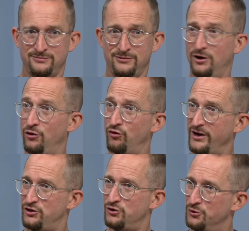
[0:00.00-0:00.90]

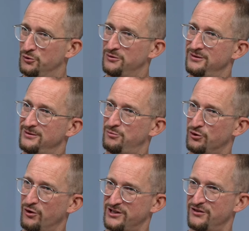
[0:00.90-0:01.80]
racial
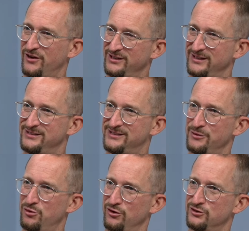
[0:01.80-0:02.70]
progressive identity
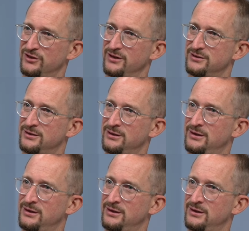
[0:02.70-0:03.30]
politics.